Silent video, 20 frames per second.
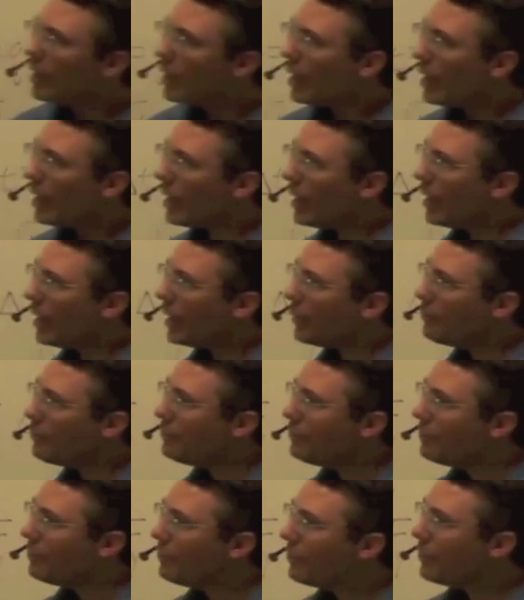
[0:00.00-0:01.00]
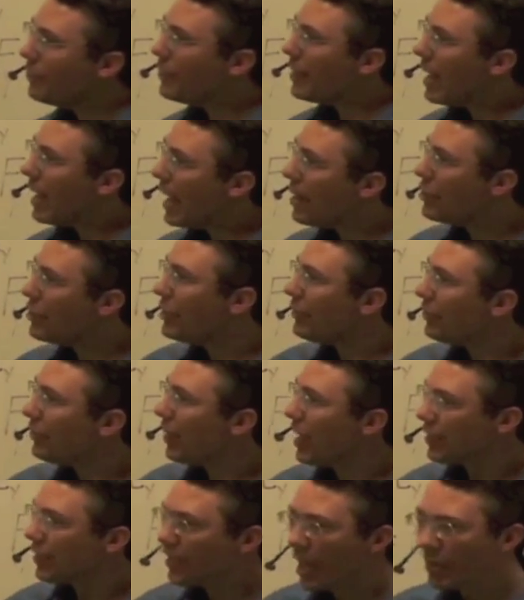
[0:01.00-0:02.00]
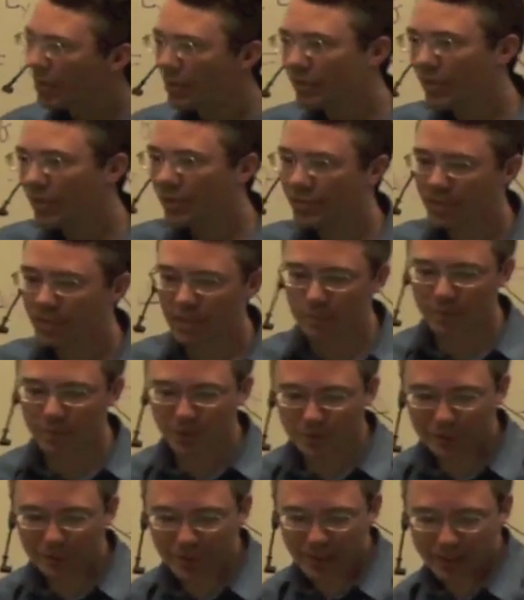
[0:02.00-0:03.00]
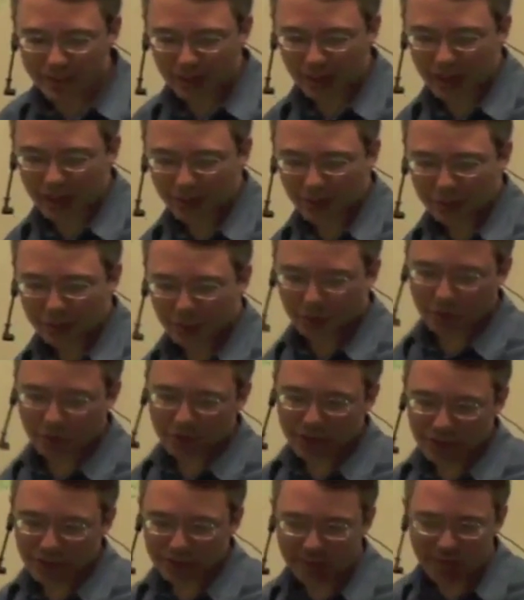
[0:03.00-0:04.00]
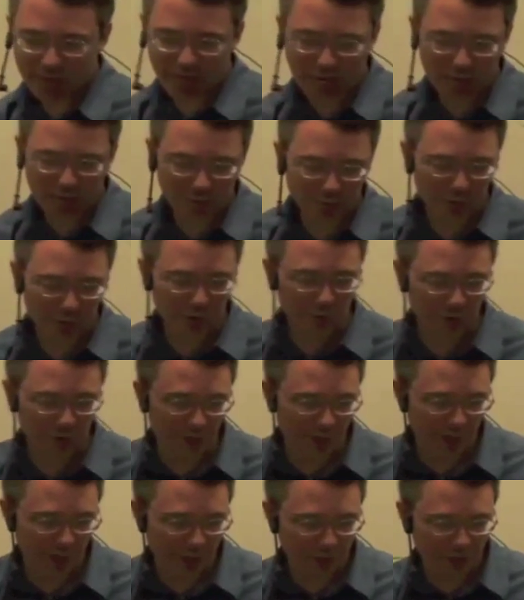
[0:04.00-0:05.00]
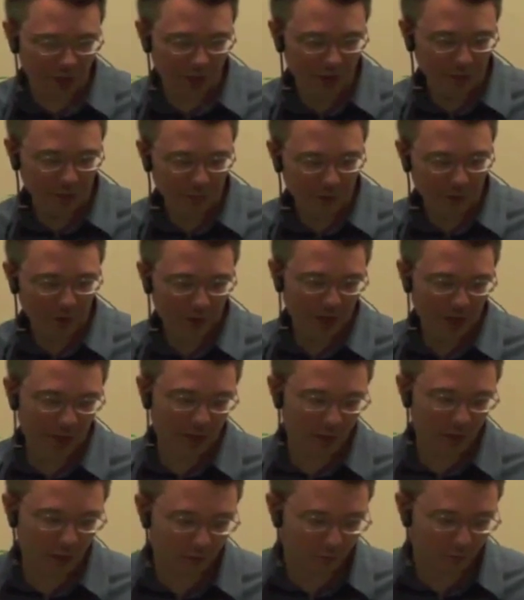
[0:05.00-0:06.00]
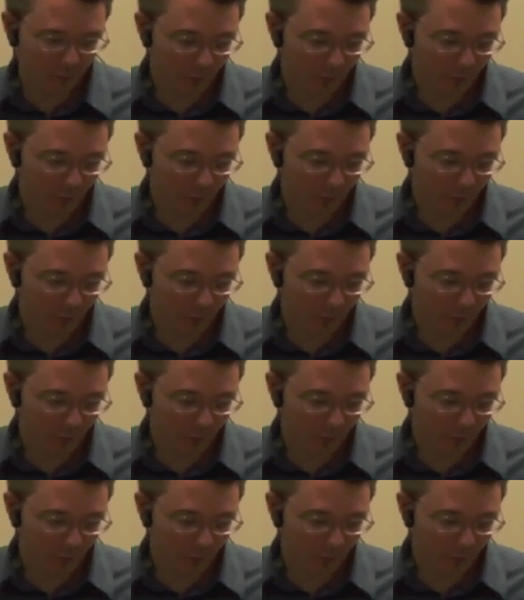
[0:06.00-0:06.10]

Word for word: Uh, energy flux, how much energy is built, being delivered per unit time to a particular location.